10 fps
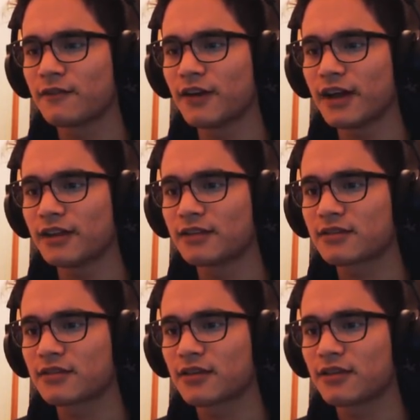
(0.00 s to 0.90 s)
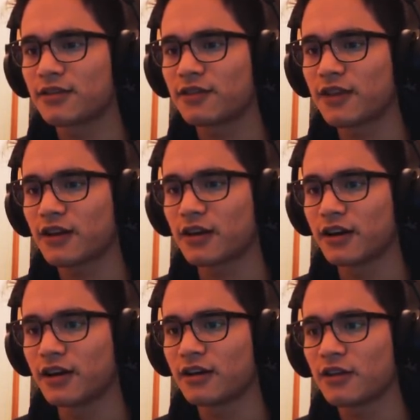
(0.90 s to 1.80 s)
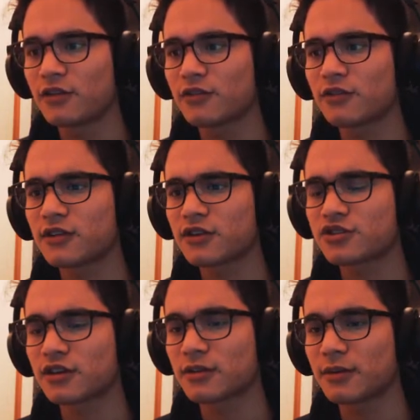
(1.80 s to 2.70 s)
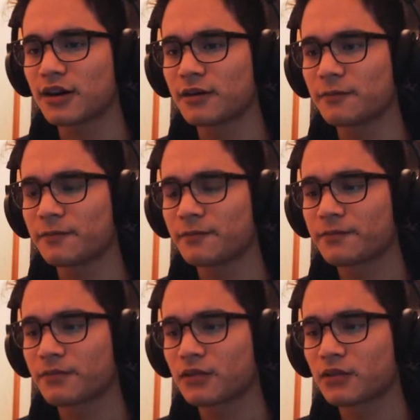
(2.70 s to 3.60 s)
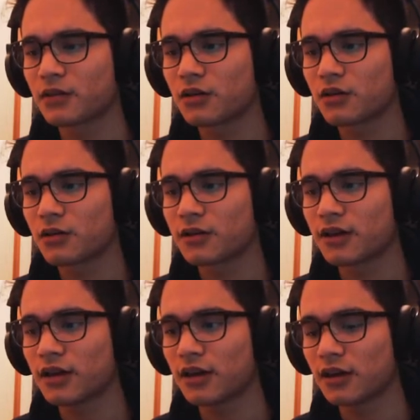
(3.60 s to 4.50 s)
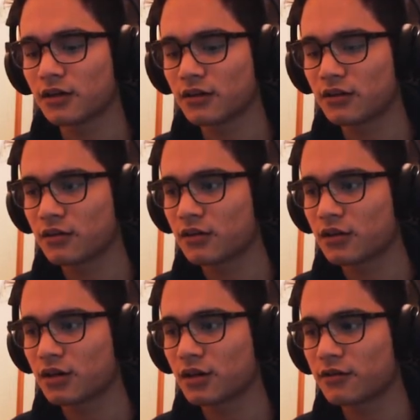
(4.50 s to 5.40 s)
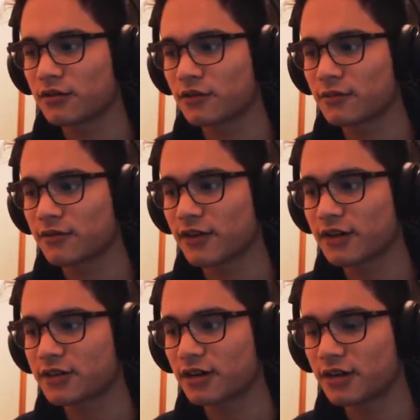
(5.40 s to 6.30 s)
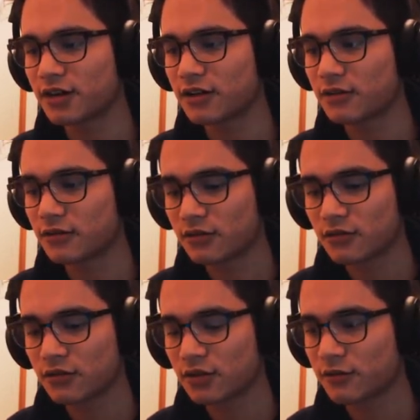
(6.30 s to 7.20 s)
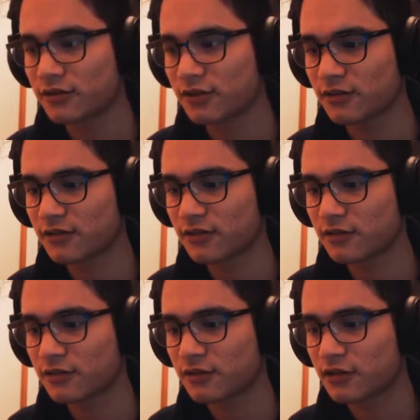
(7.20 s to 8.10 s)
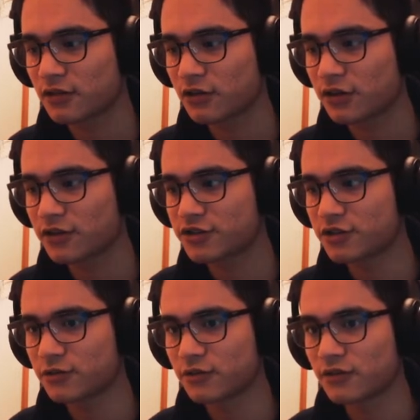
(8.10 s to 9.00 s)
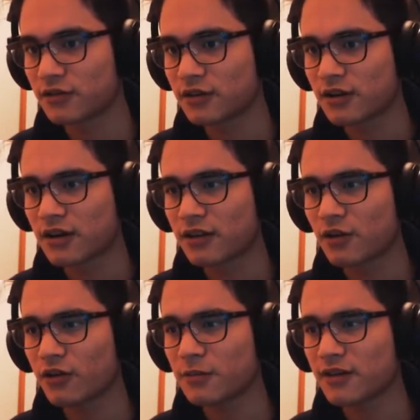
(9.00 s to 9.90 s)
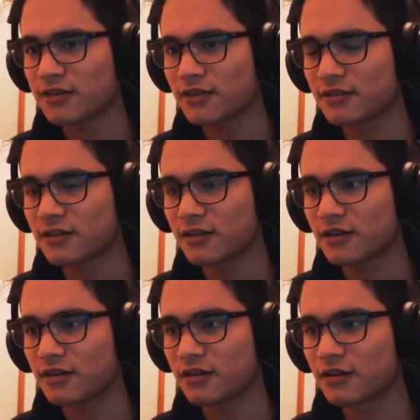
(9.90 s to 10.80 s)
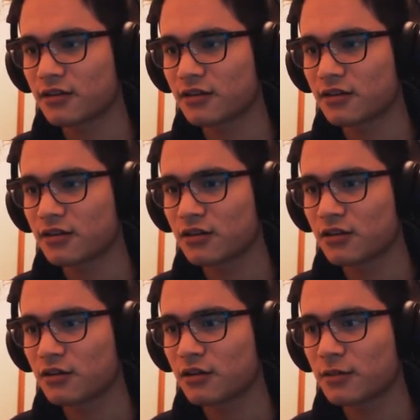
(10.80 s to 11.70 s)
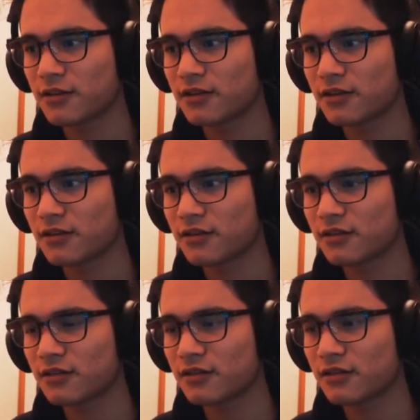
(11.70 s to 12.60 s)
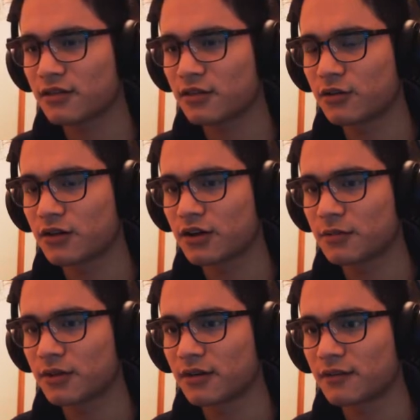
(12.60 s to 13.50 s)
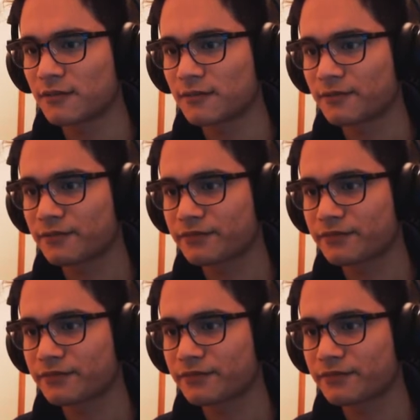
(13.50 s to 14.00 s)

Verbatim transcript: than violence. Think on it. There's no signature at the bottom. Okay. I'm gonna turn off my flashlight now. Oh, what's this? Look at the shoes. They only make things here. Only make things hear you coming.